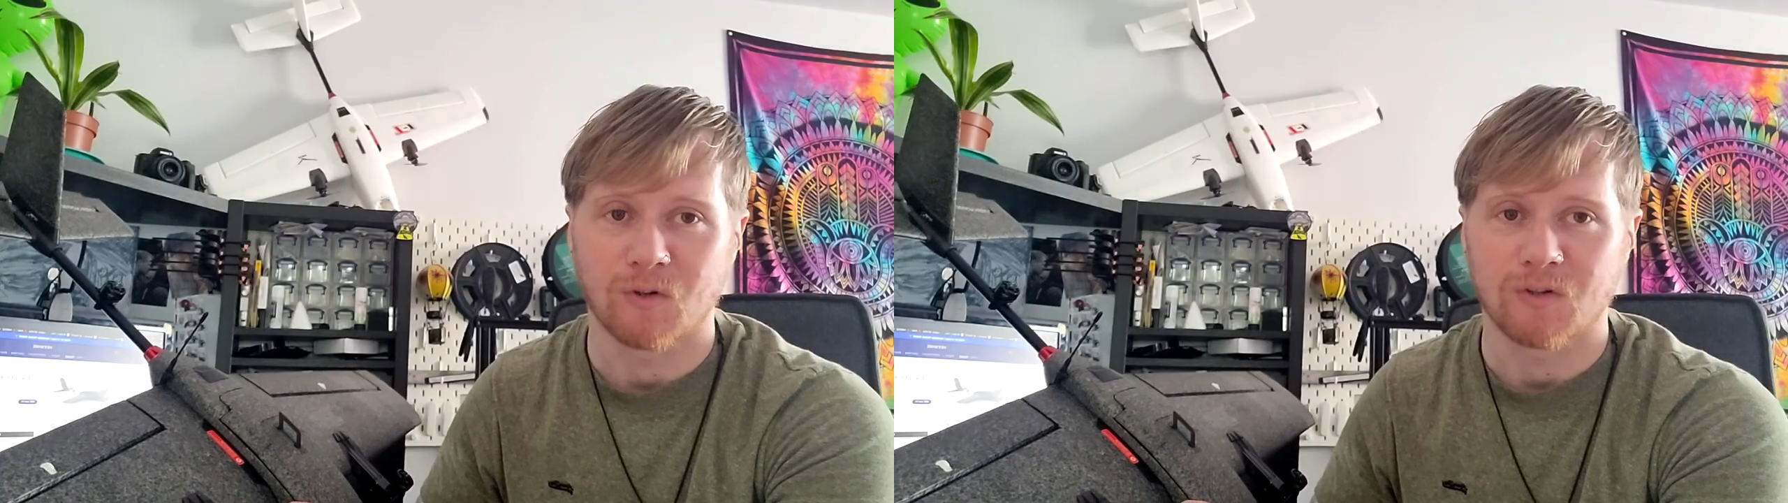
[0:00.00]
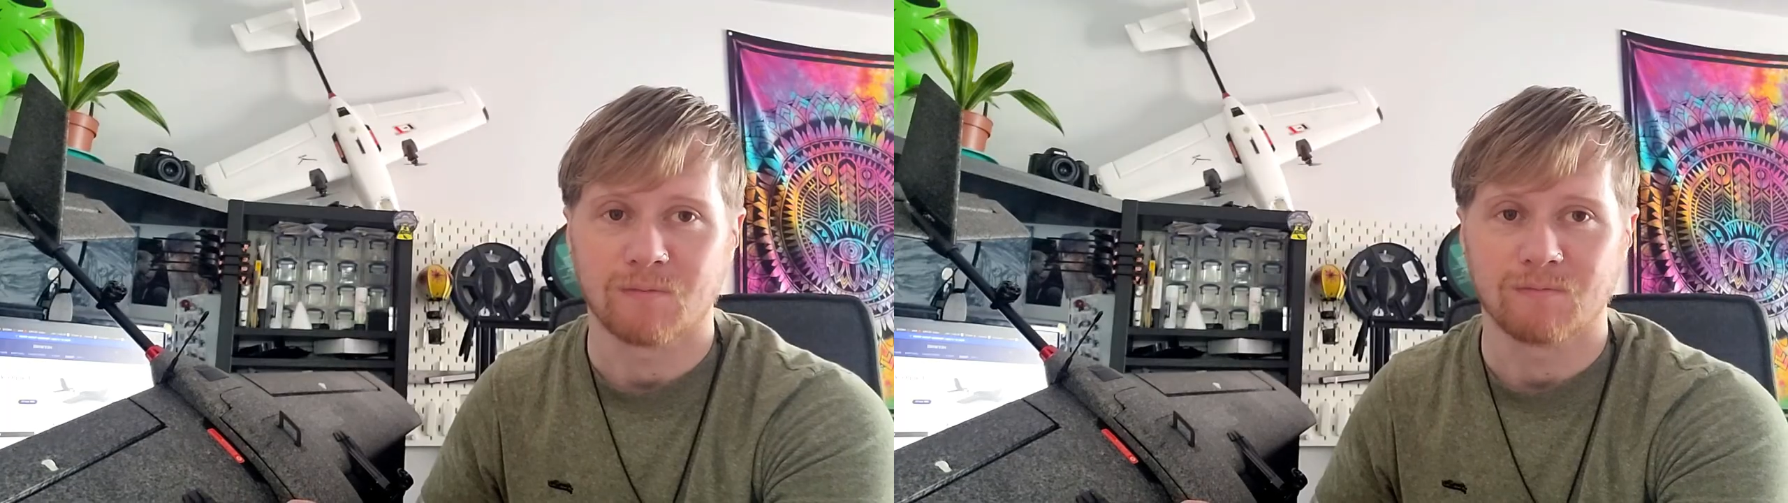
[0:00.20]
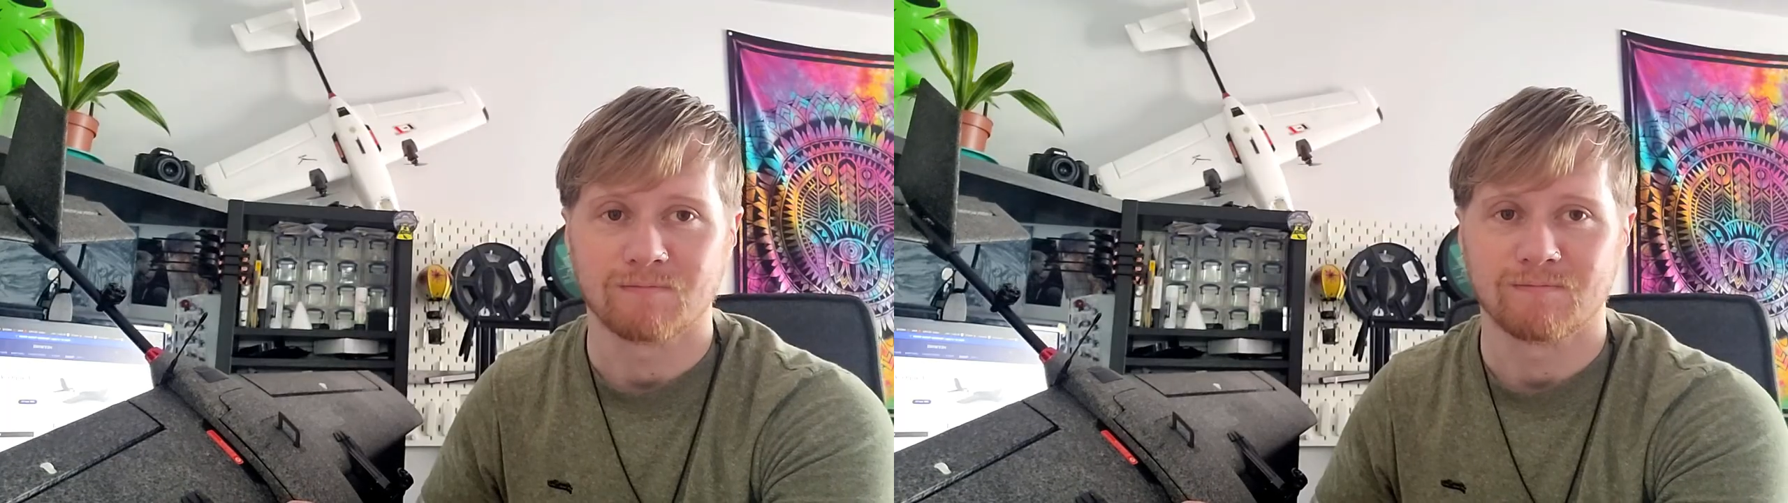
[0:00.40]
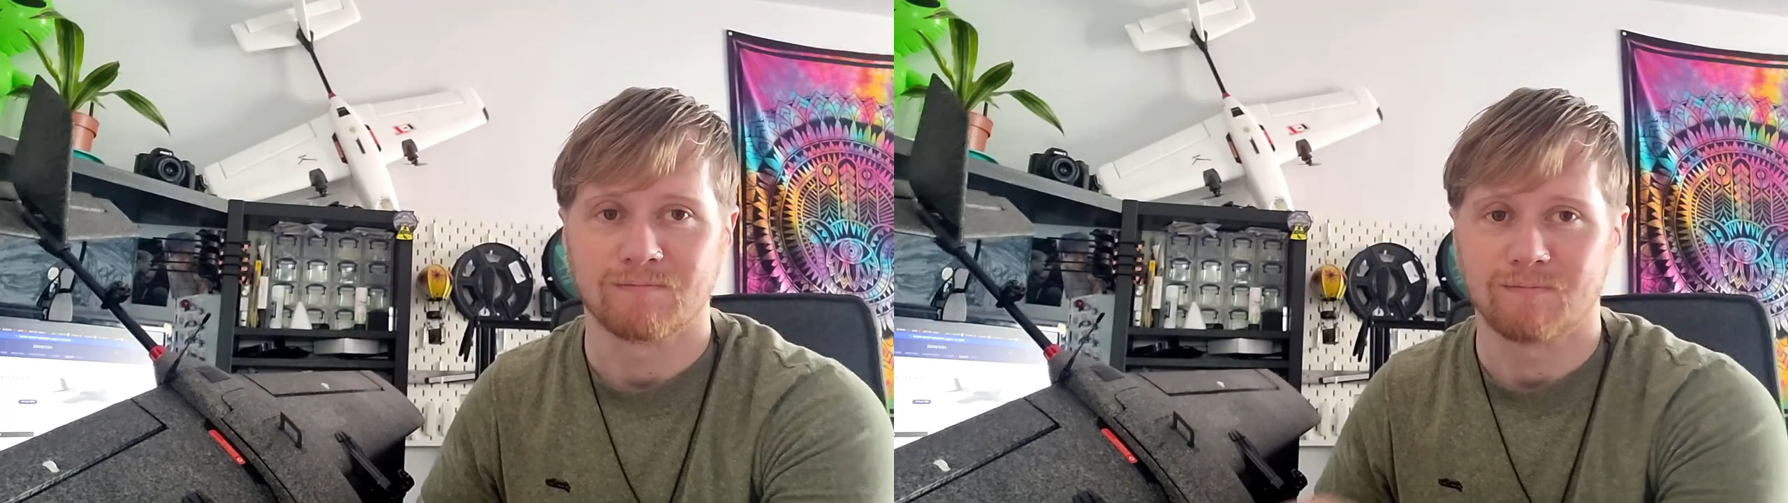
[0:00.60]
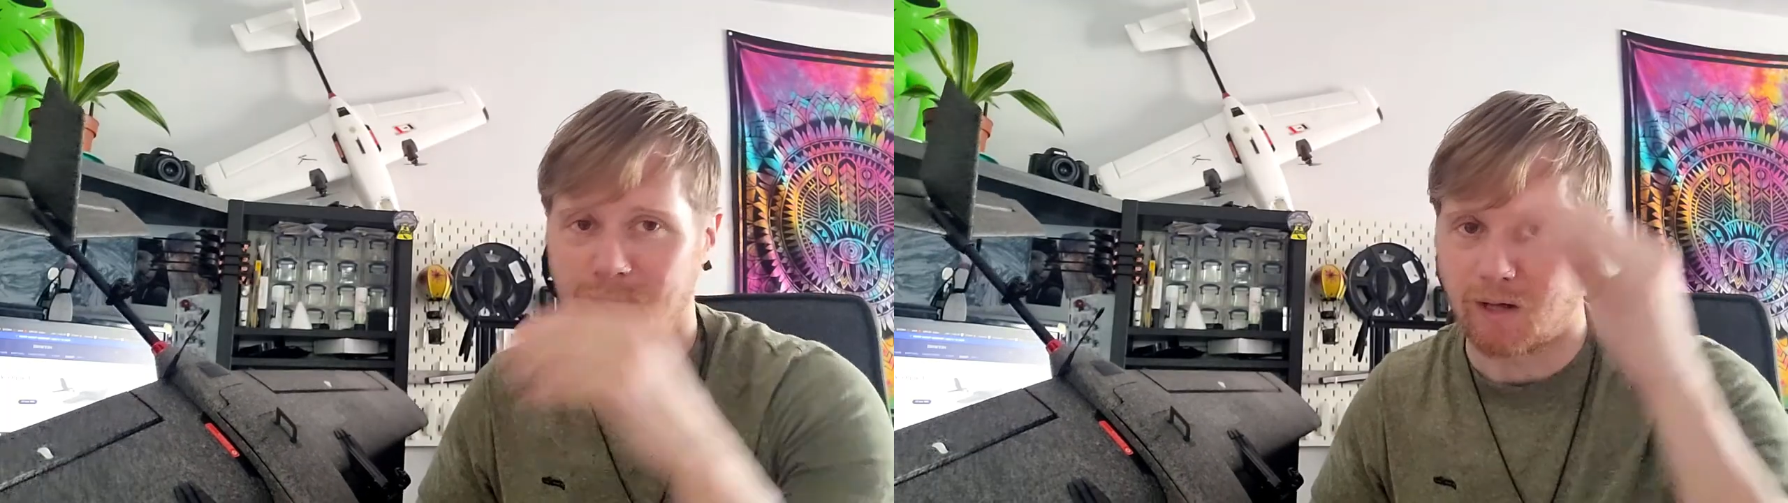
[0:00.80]
watching.
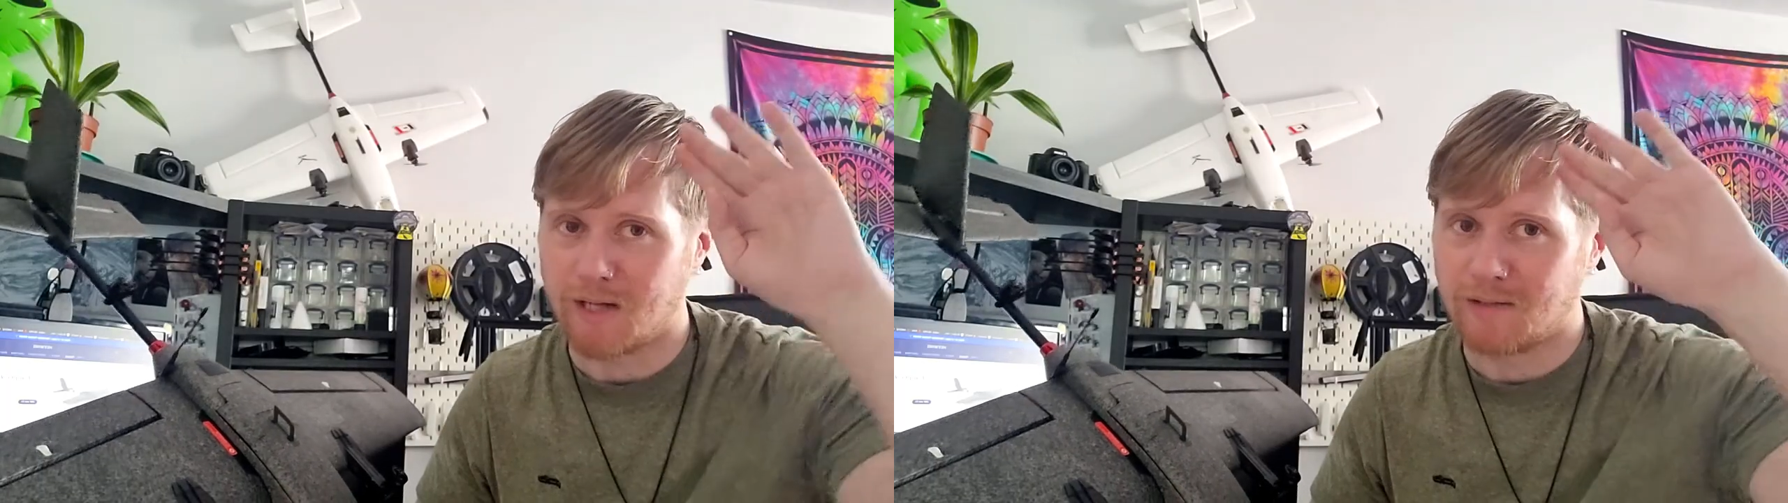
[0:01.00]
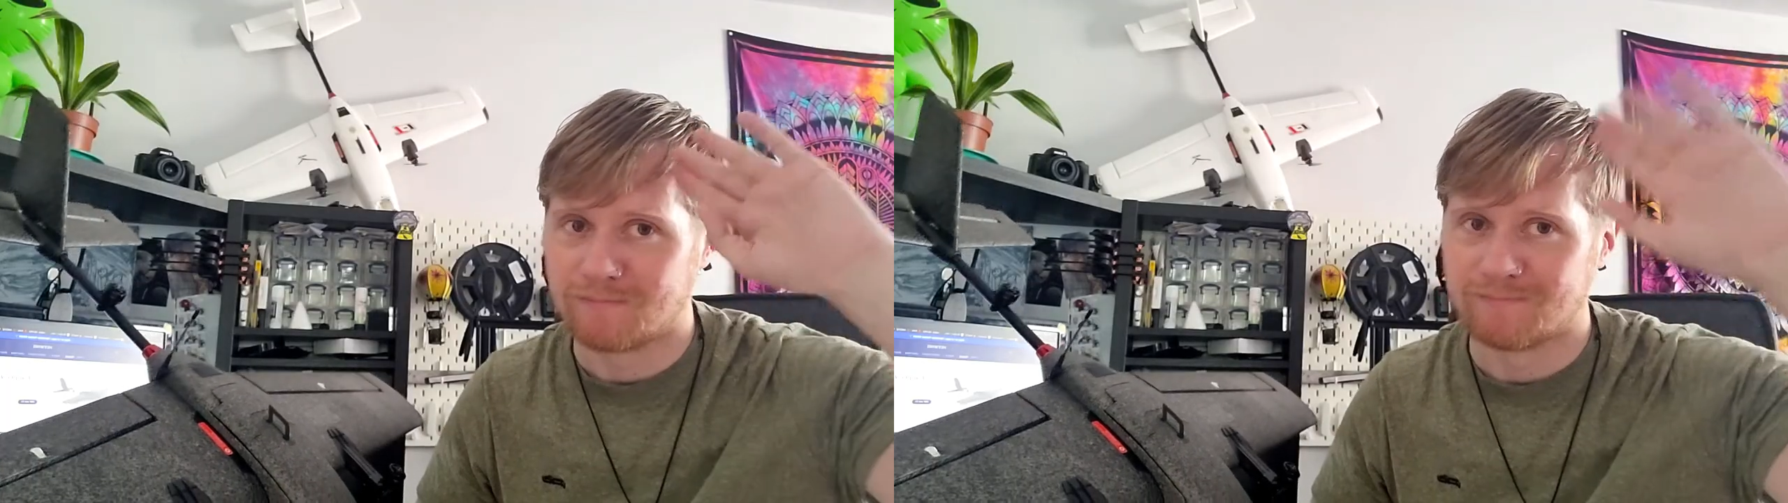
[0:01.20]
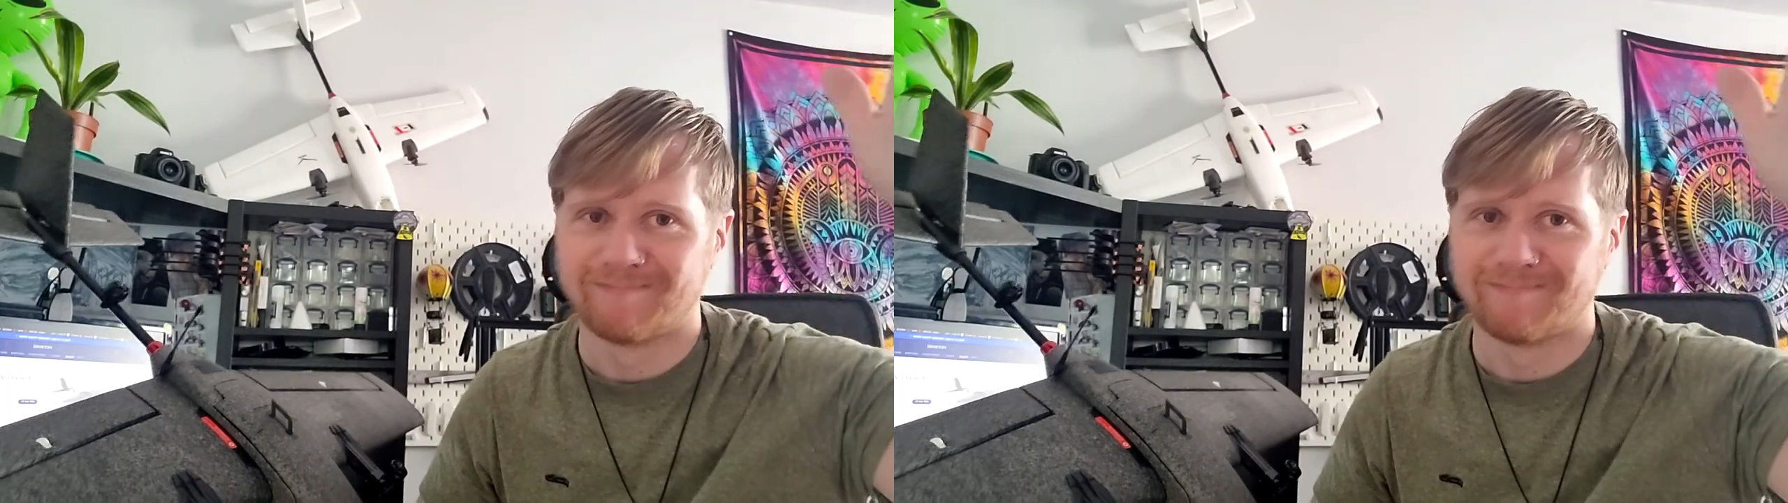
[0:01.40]
Bye.